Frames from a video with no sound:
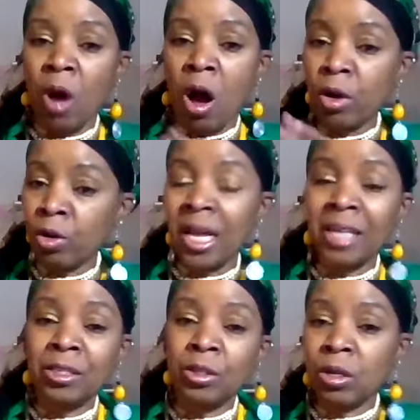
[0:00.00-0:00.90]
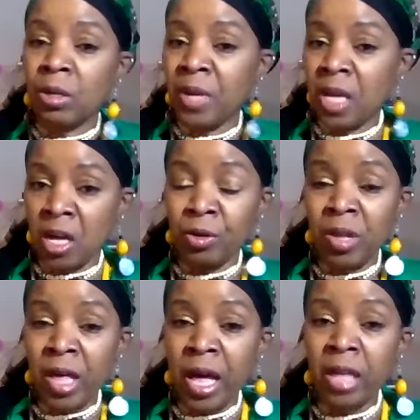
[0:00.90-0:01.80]
all your clients are going to be
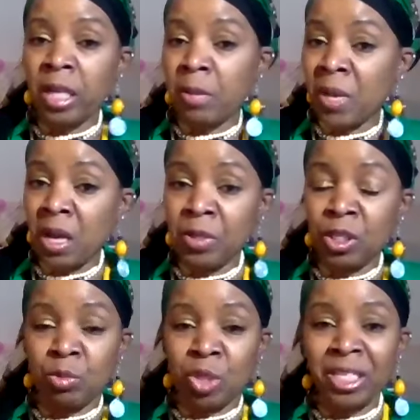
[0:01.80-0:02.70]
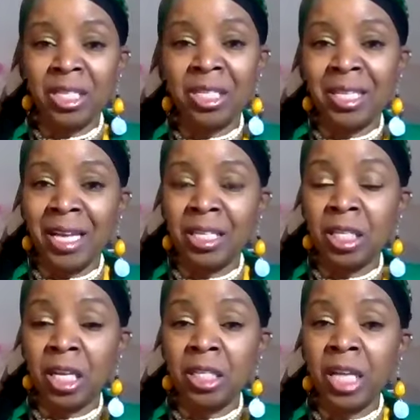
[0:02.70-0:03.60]
under that. They may not be subjected to that
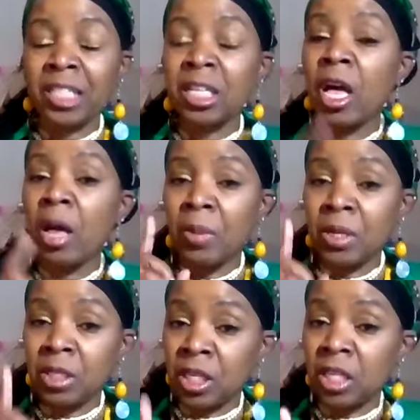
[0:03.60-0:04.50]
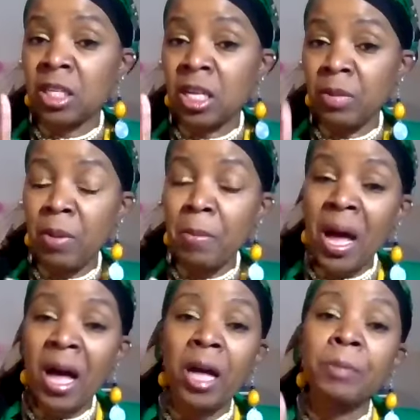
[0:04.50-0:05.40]
state tax, but just keep in
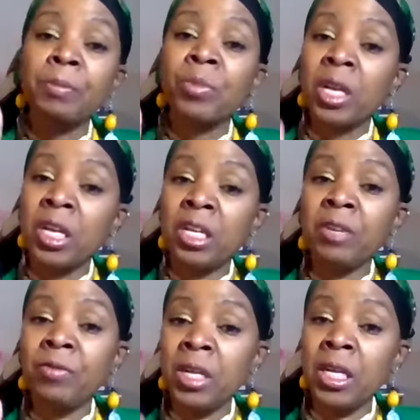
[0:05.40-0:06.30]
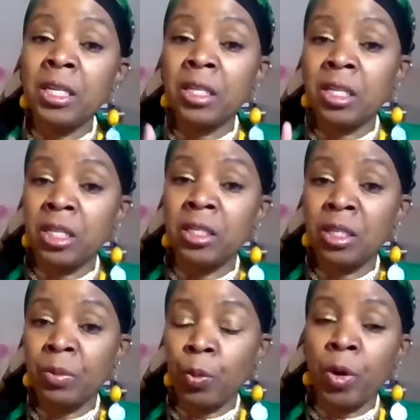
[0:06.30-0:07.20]
mind, if this
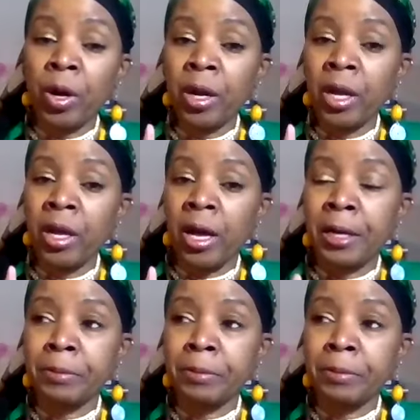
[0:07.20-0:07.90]
temporary